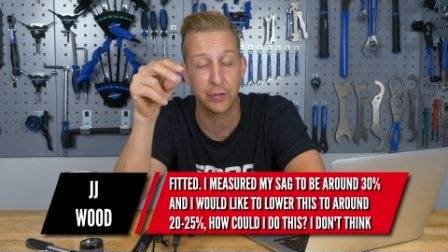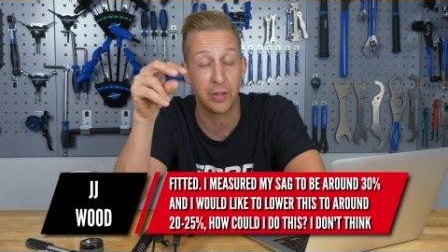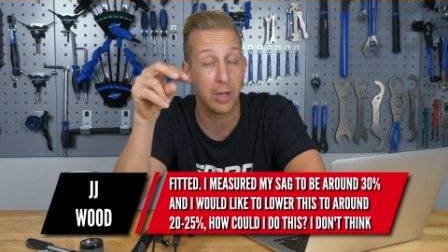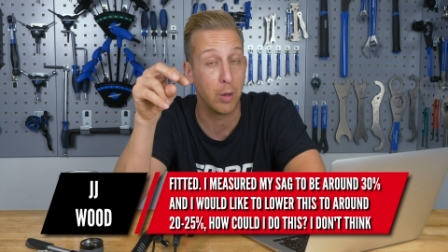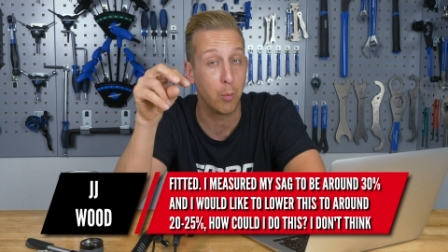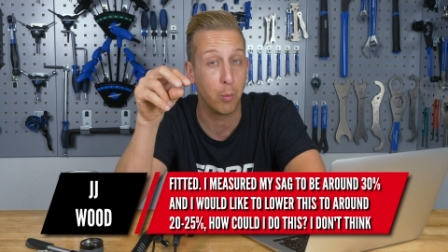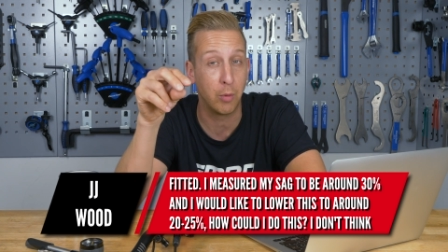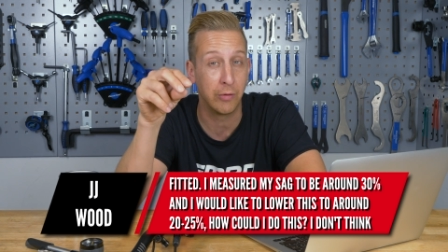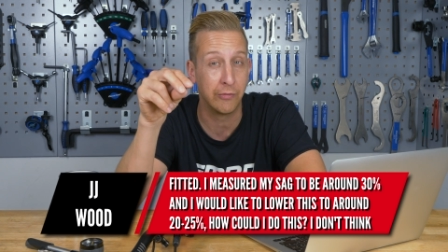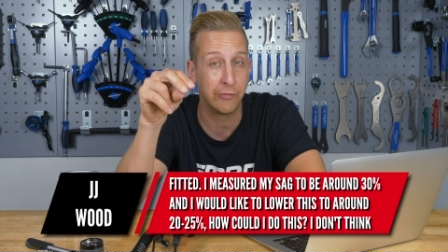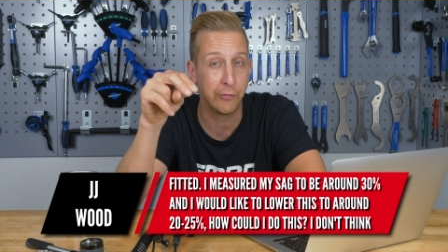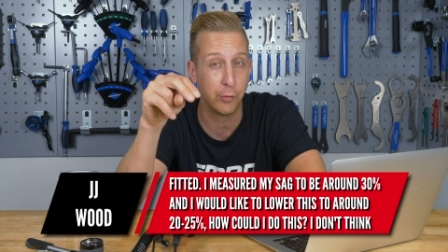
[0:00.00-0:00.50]
say
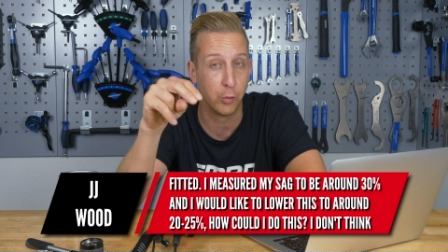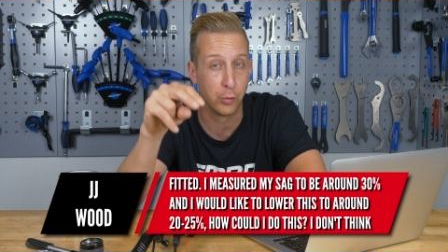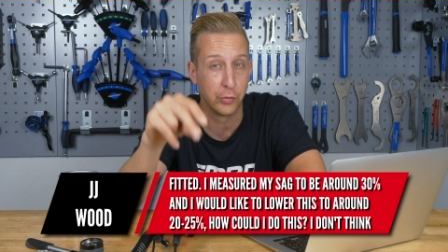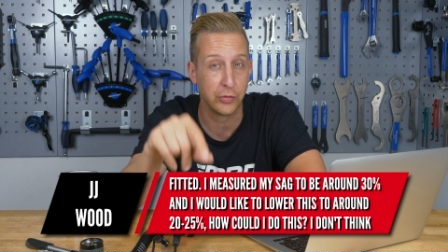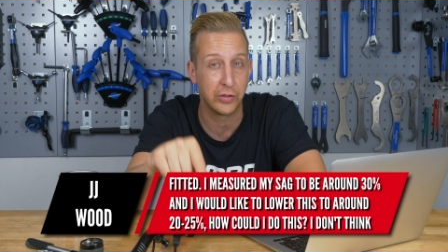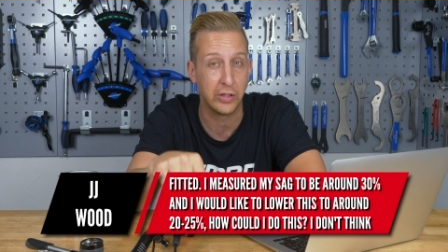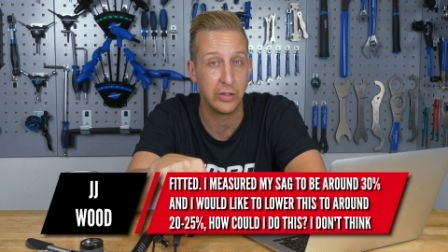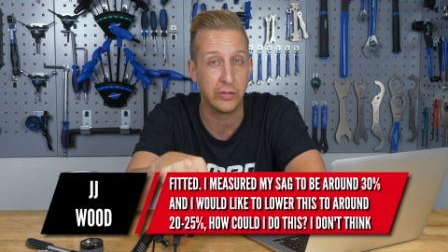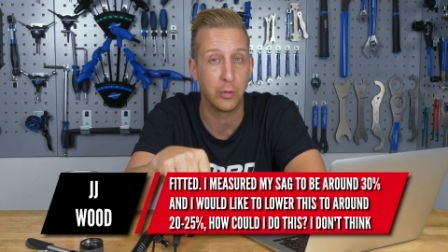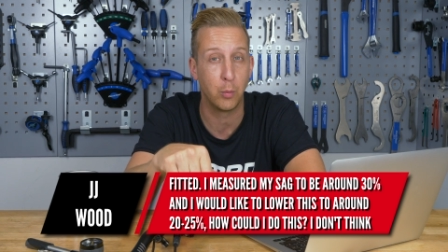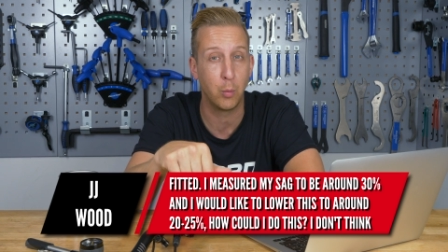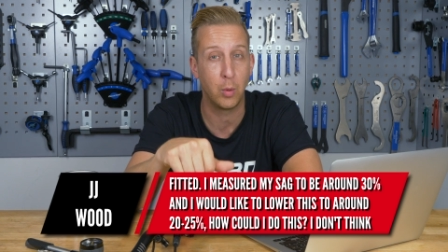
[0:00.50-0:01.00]

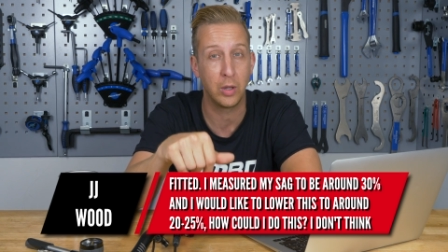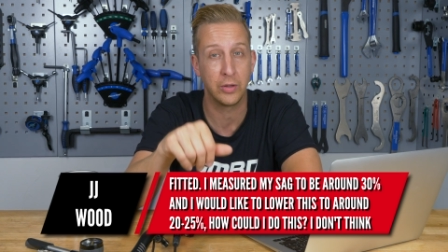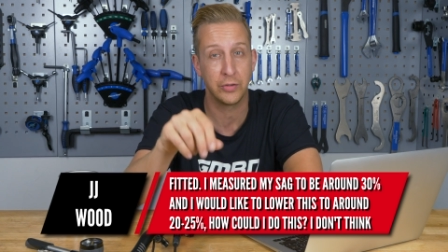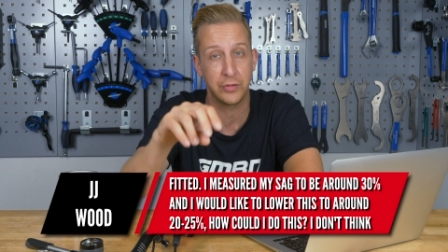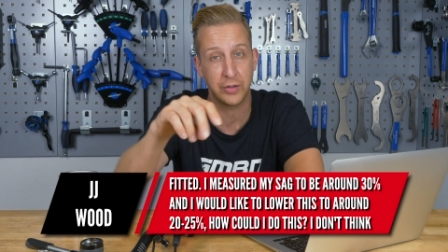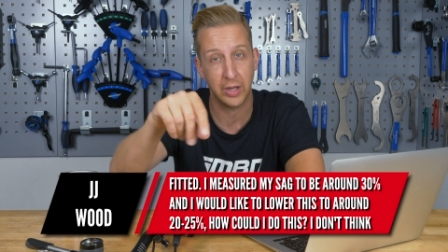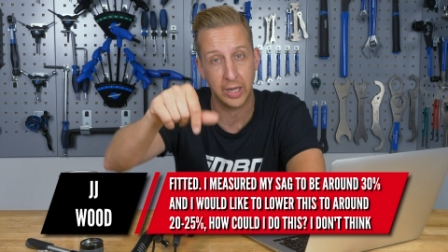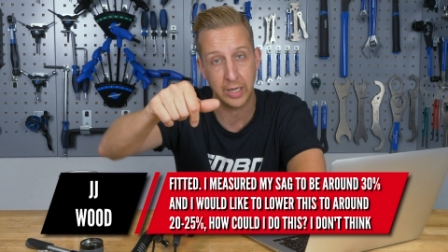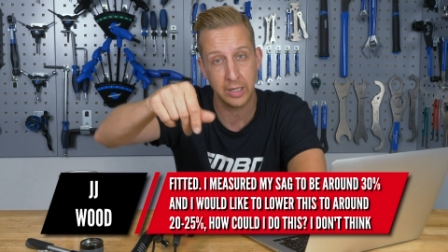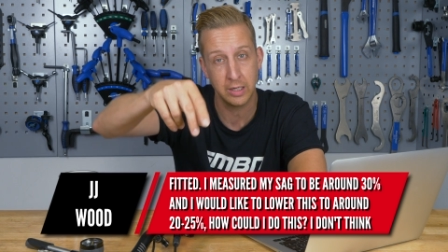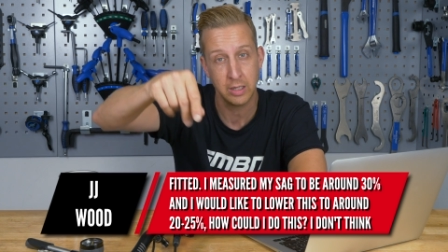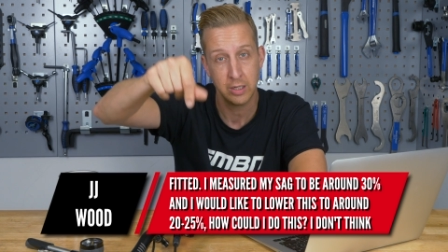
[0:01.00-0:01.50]
140 to
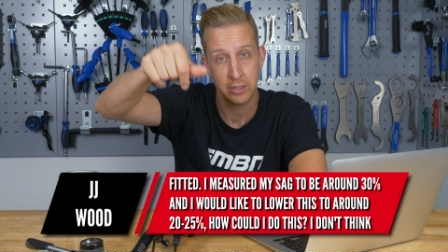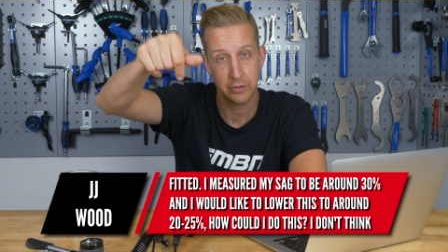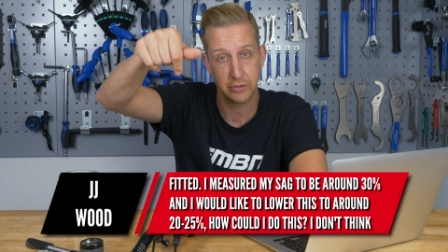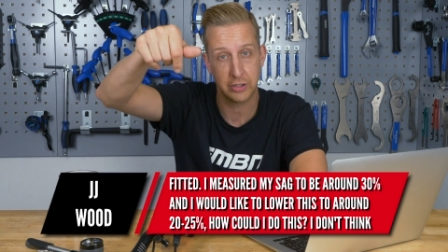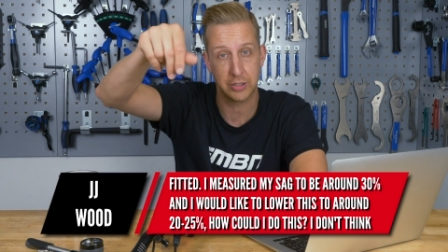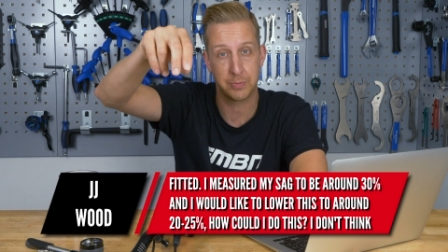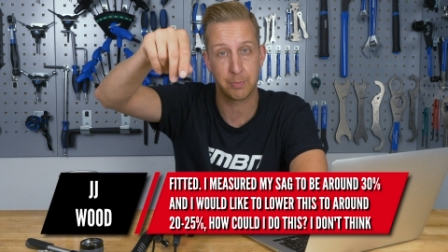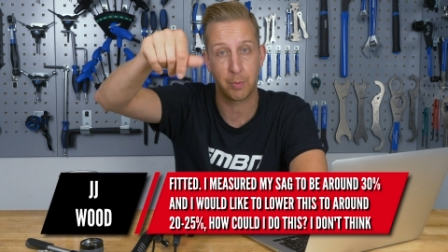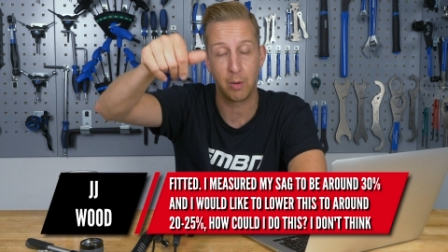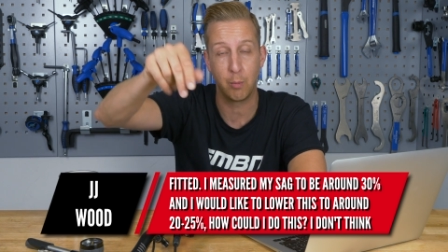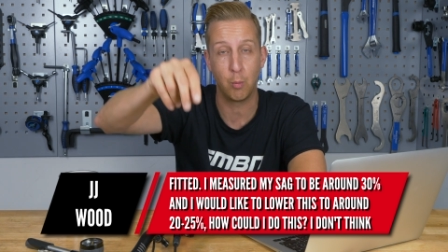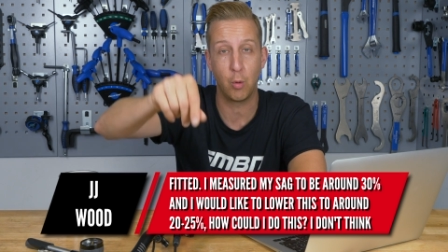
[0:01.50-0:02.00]
110
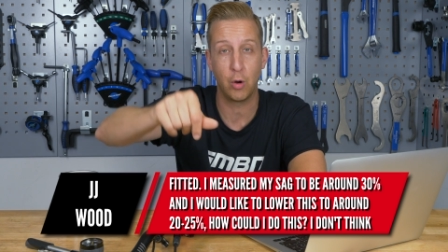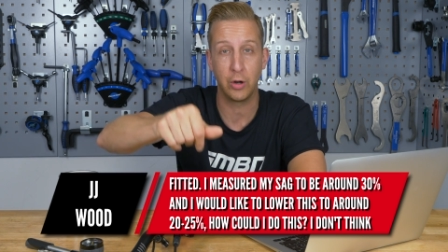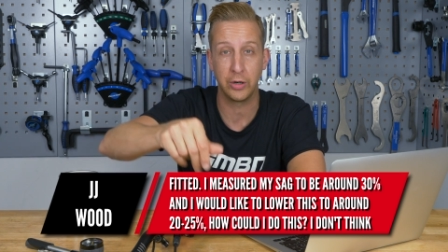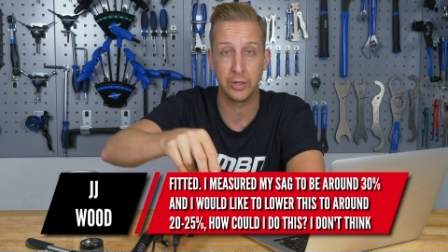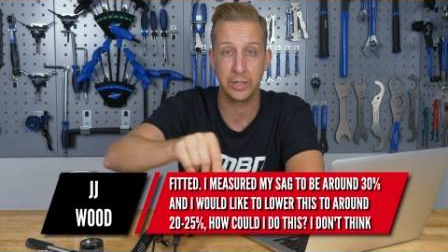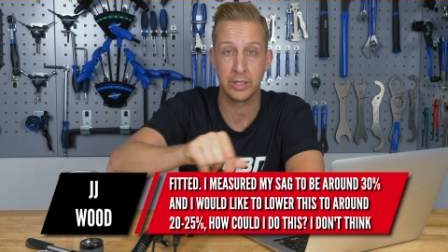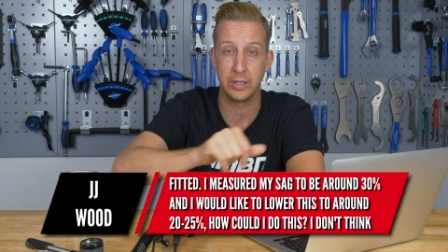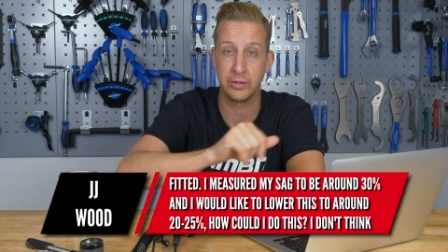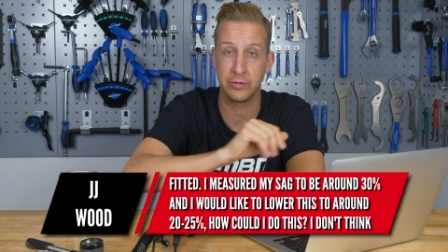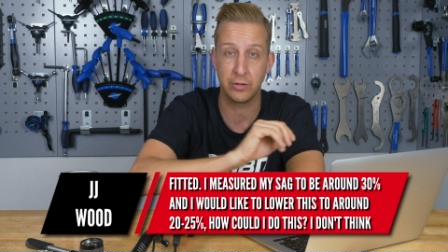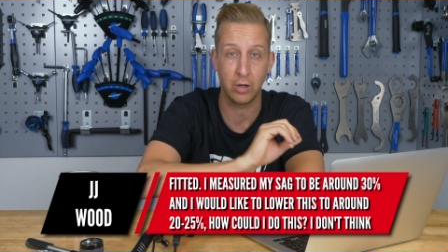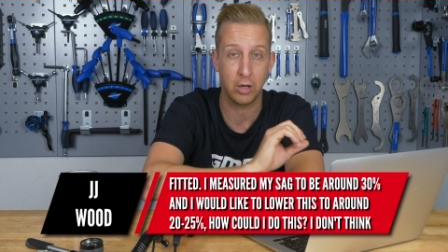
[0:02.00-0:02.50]
just by
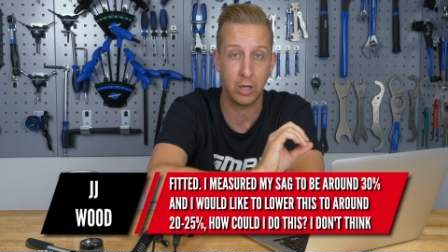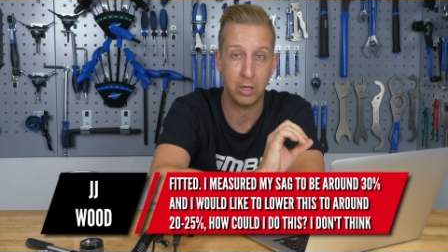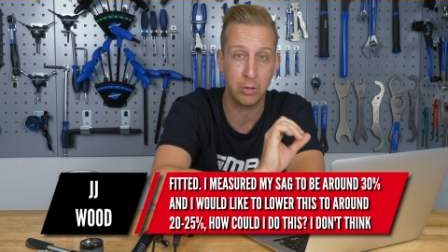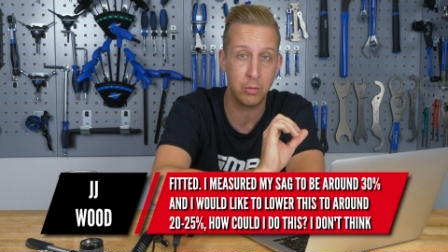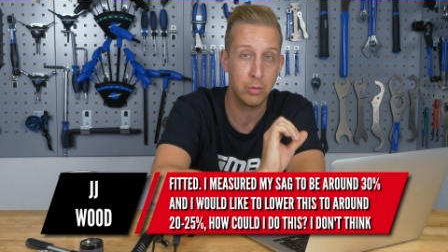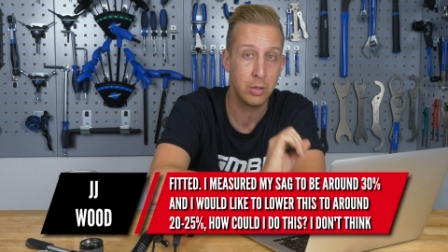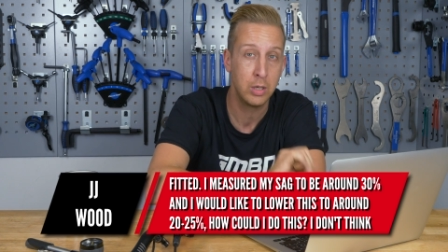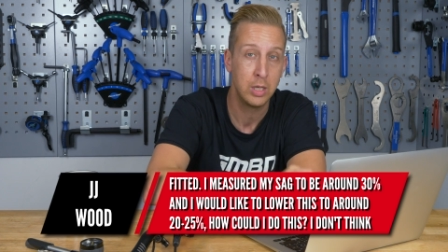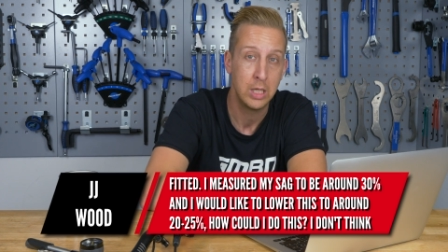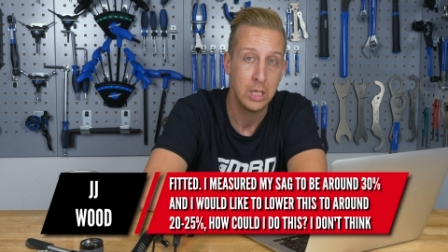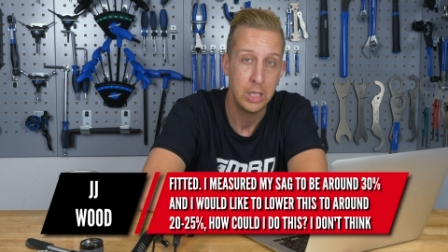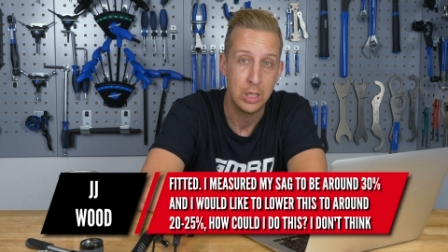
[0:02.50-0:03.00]
winding a
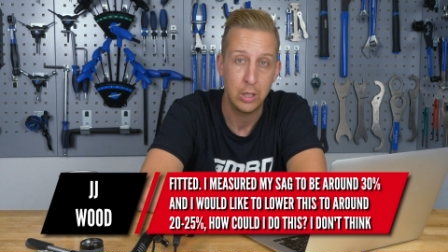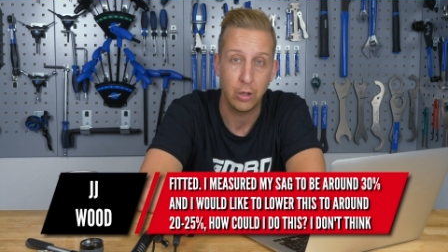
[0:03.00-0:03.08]
dial